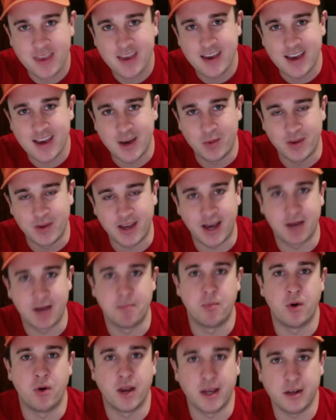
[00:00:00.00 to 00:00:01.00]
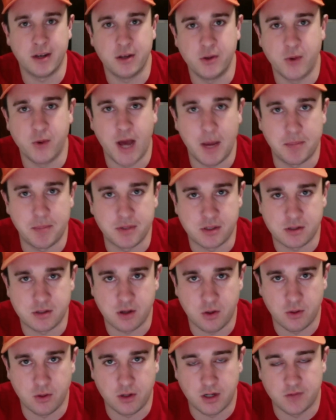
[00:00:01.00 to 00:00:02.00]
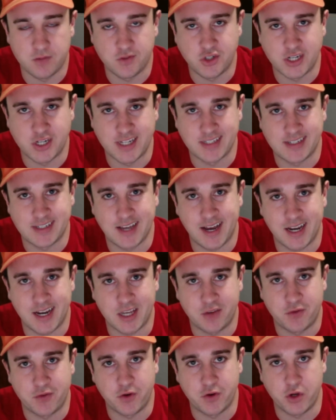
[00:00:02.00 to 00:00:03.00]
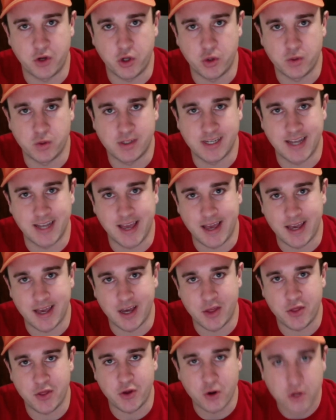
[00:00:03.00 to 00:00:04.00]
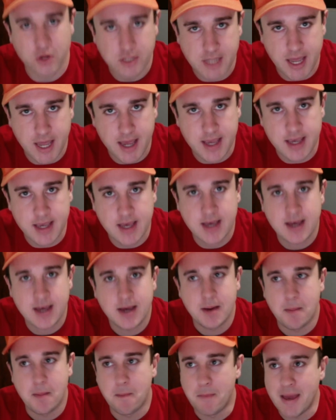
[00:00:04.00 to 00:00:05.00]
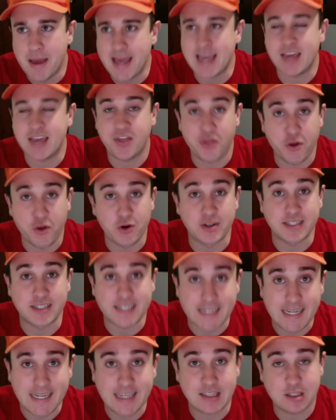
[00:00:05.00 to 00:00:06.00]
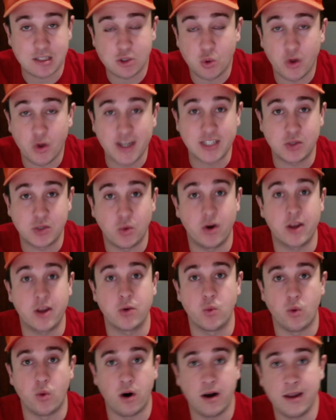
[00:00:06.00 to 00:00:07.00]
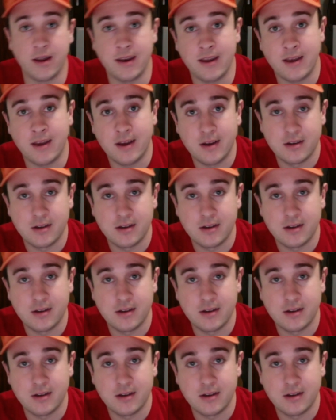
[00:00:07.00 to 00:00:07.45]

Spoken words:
and we got a brand new episode of Gin and Tonic for you today, Thursday, May 13th, 2021.